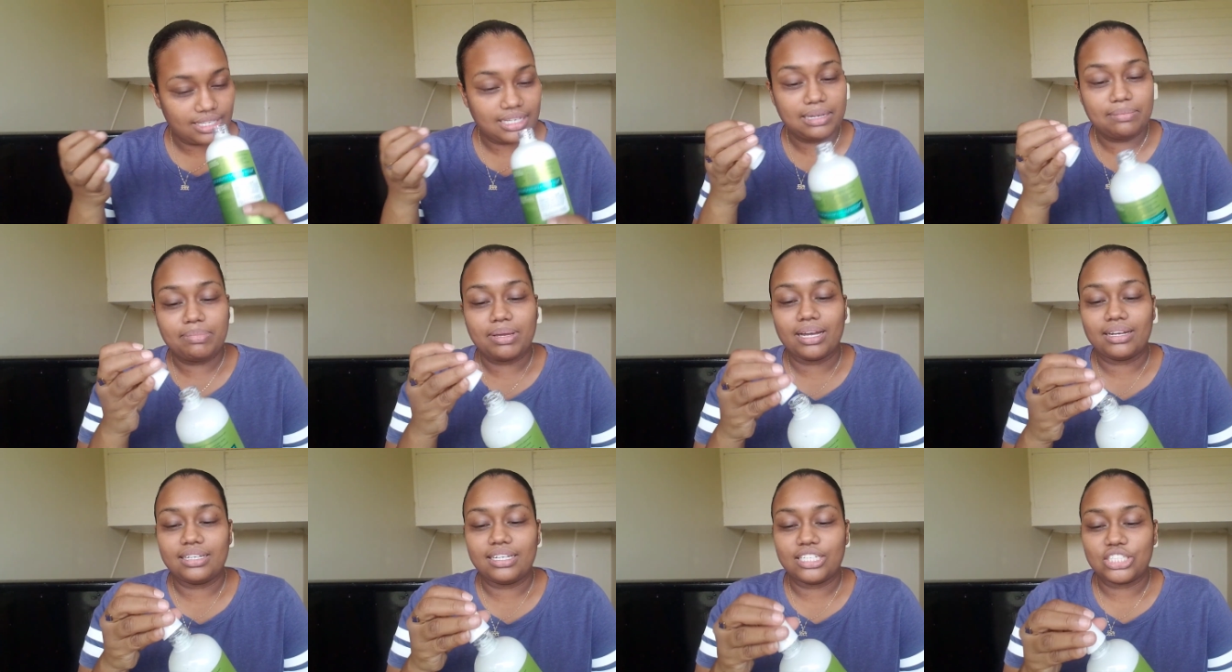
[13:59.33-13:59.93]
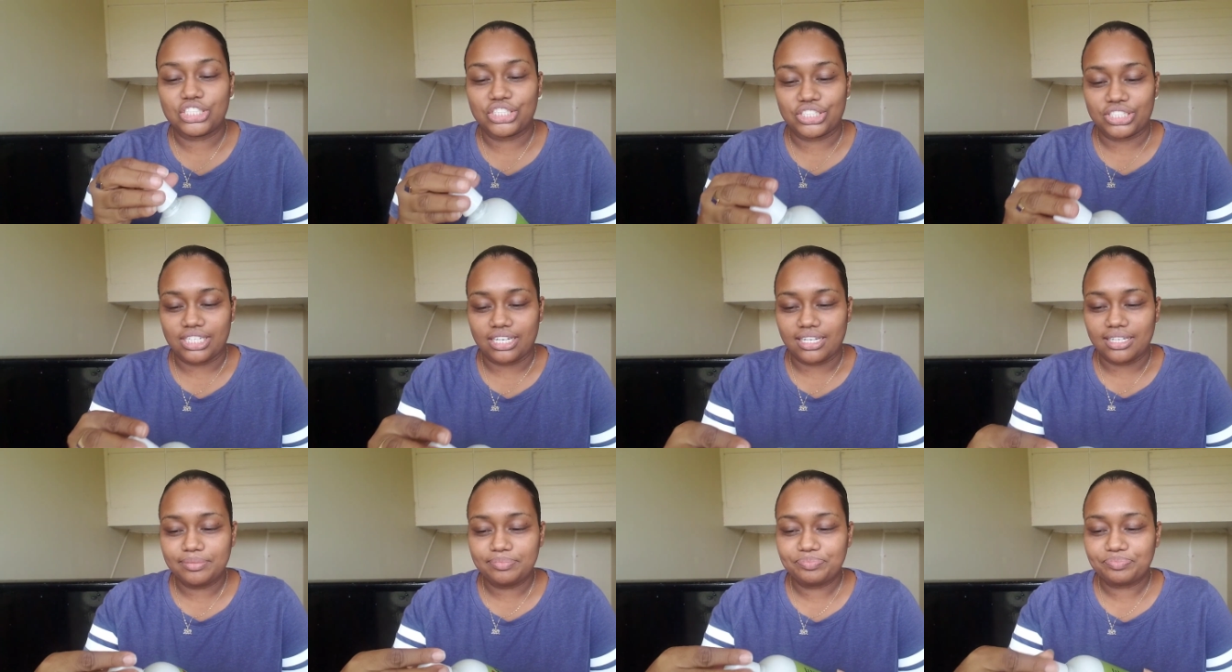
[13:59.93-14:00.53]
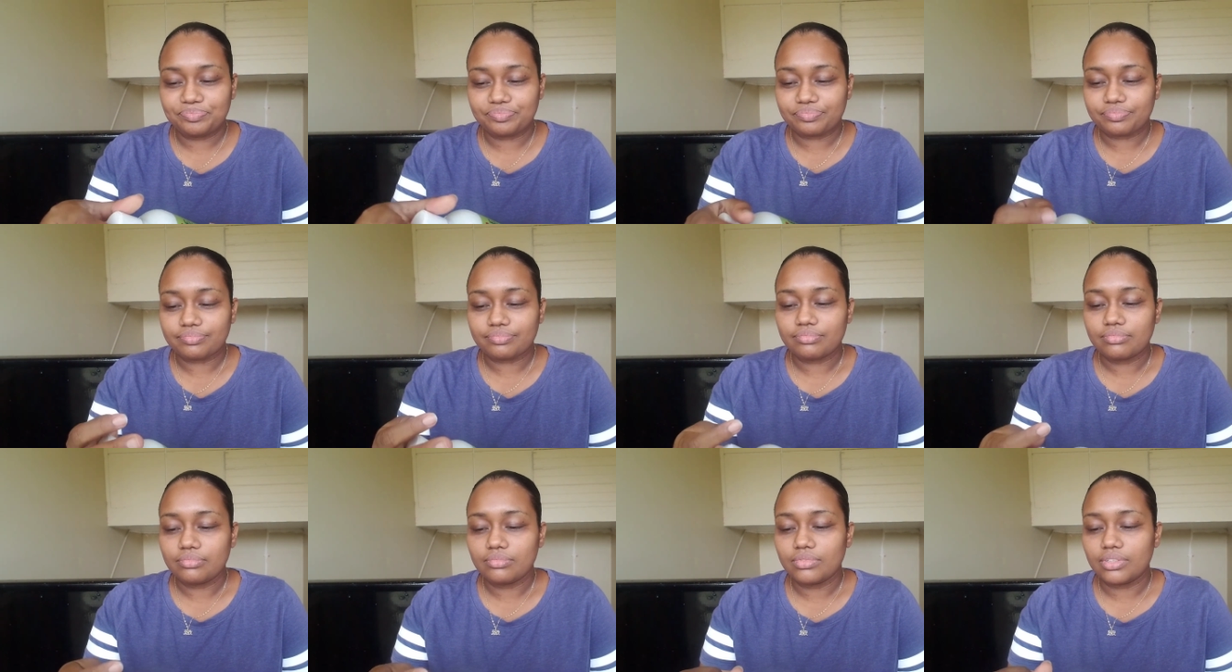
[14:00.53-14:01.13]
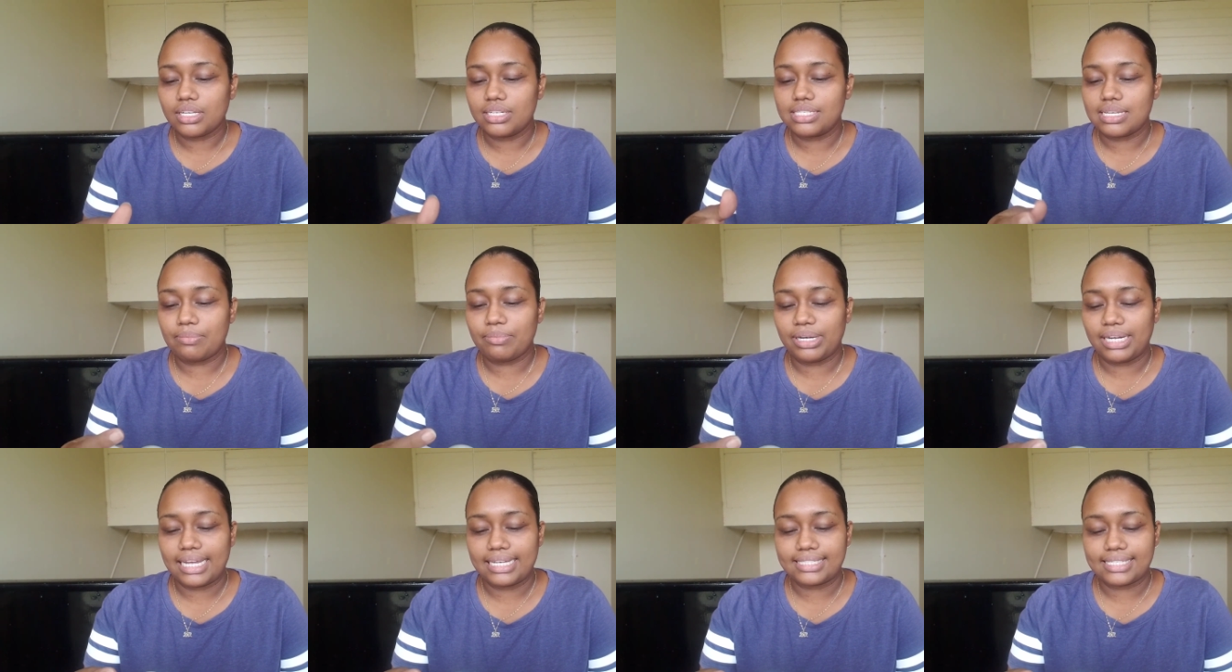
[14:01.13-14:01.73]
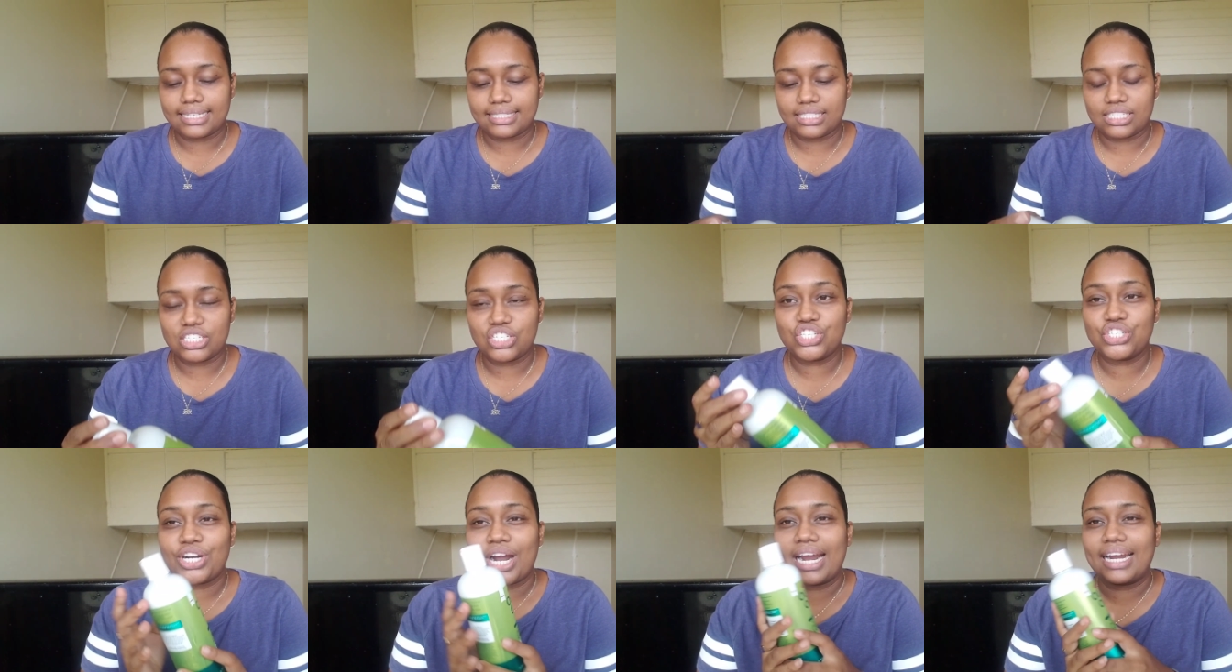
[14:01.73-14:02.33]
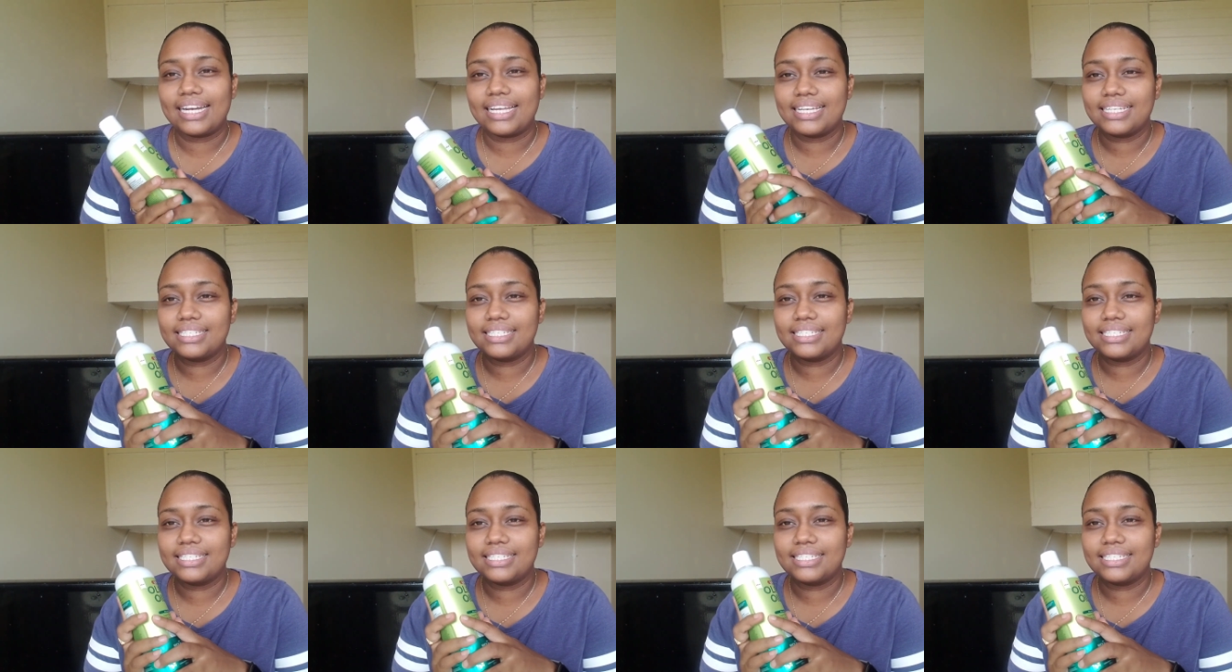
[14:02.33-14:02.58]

the deep conditioner so I'm really excited to try